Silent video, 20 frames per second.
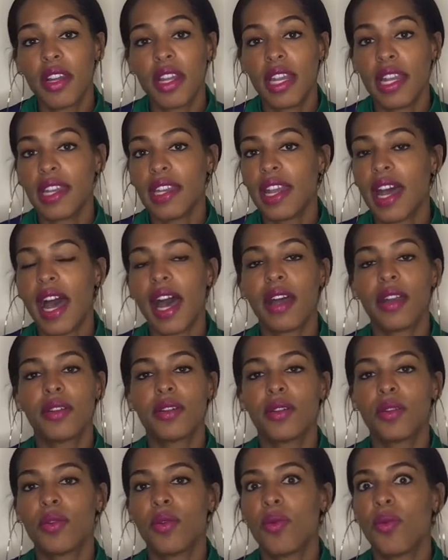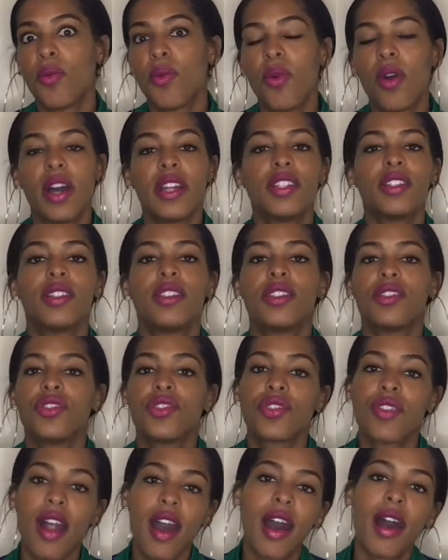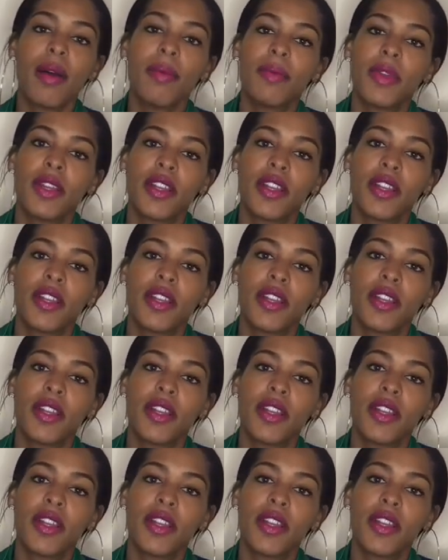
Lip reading: not one drop.